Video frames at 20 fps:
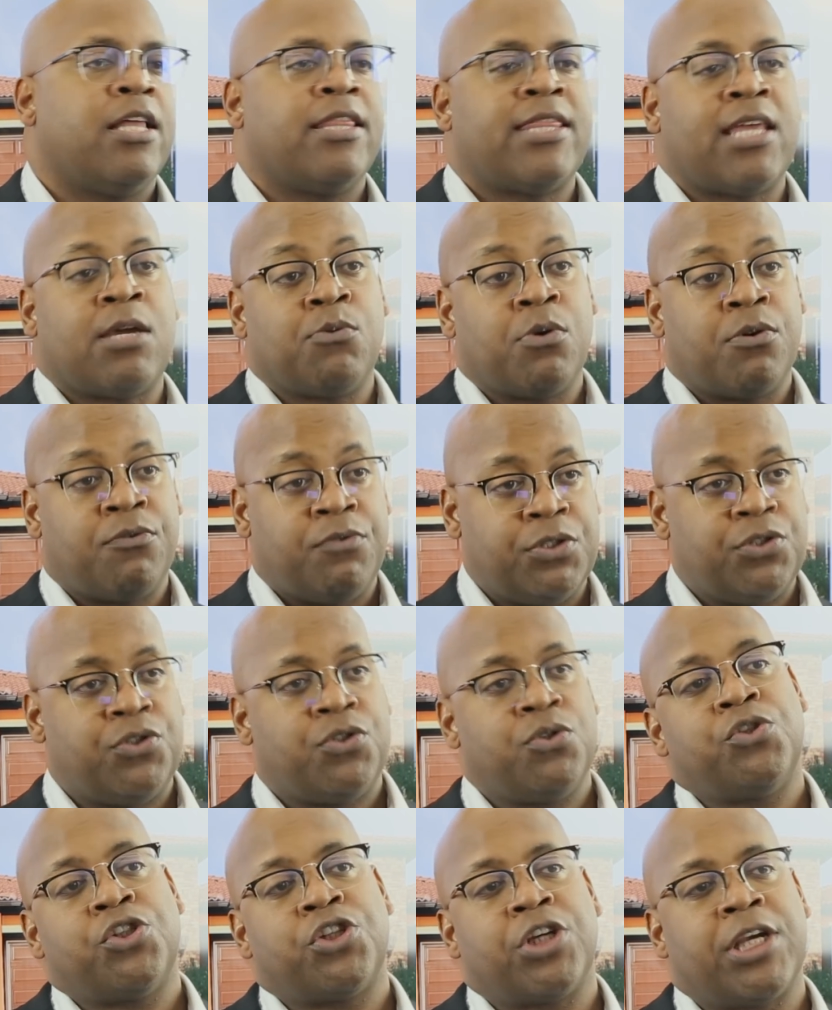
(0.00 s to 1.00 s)
They will
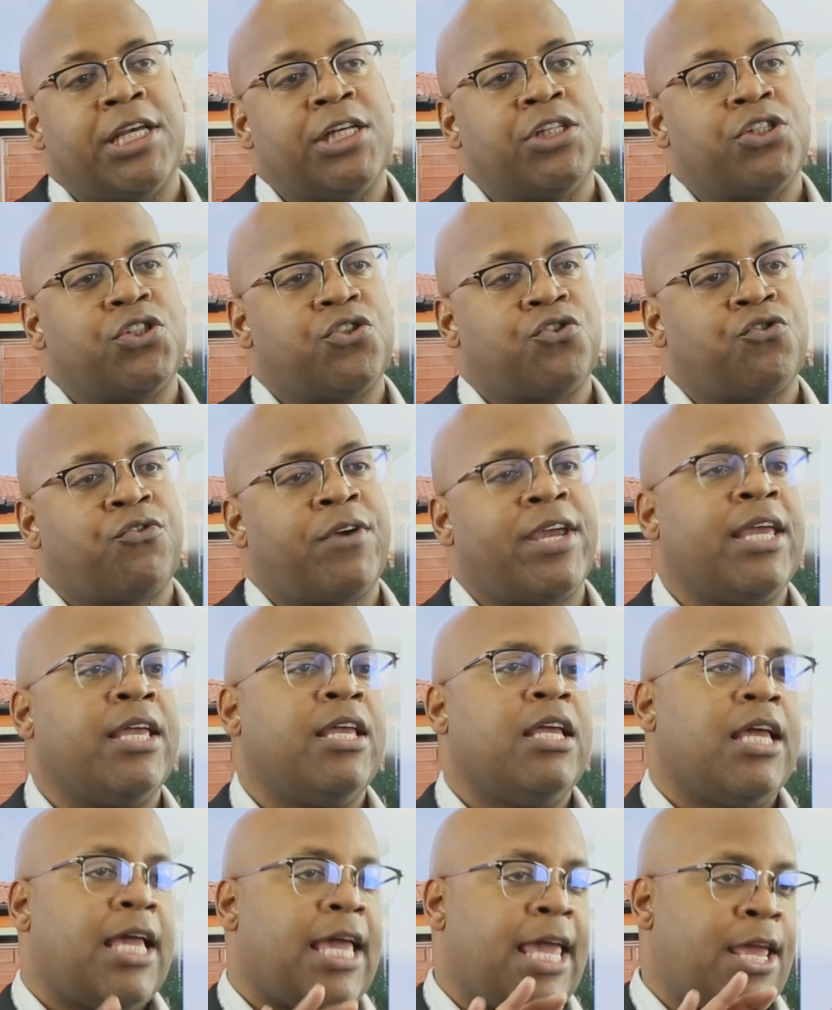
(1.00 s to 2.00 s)
reduce your interest rate
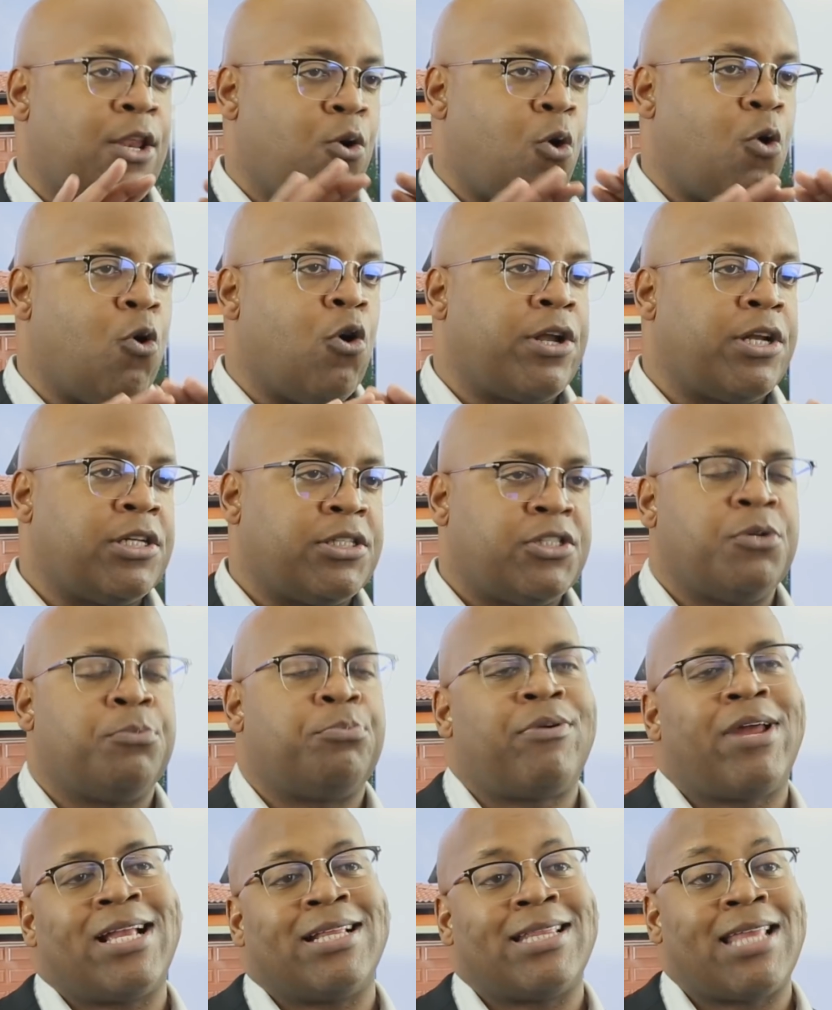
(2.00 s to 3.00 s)
in order to
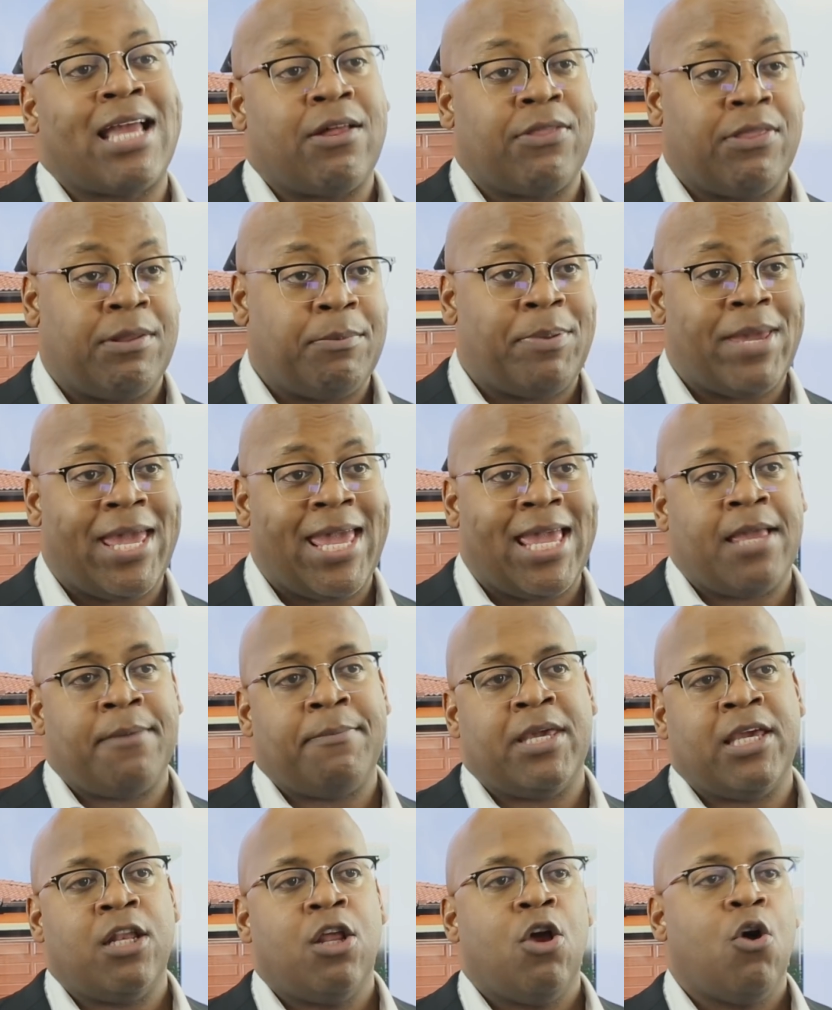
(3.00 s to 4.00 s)
bring down the
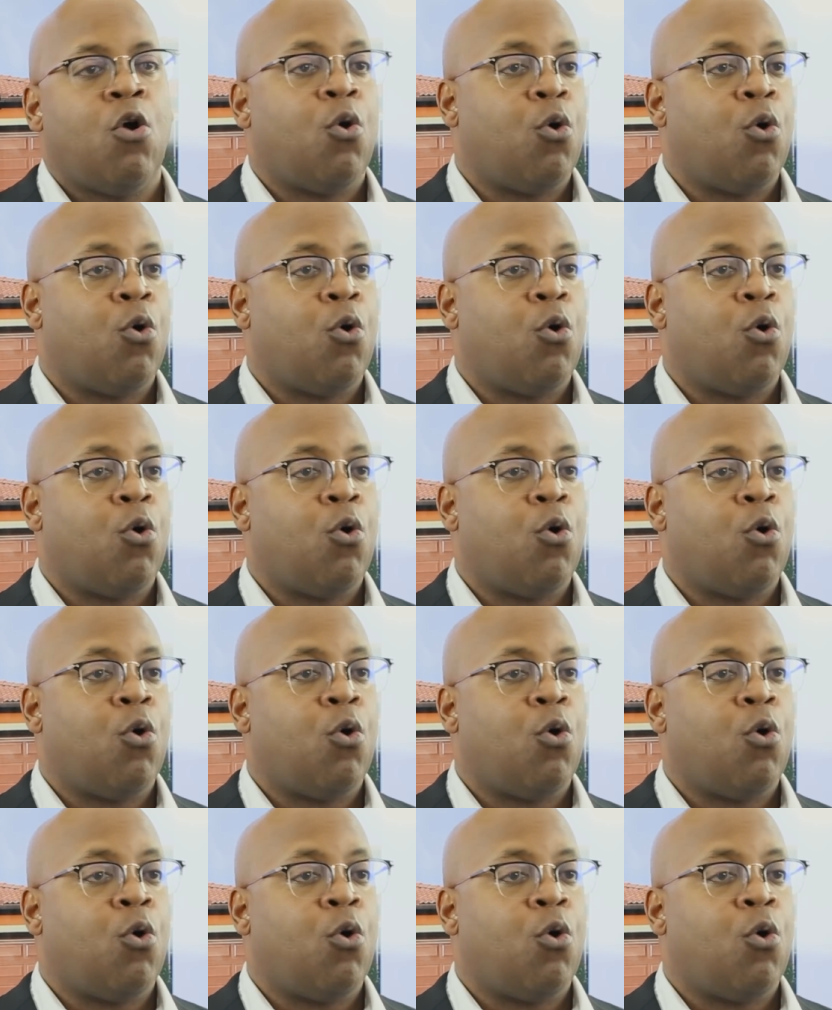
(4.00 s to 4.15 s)
payment,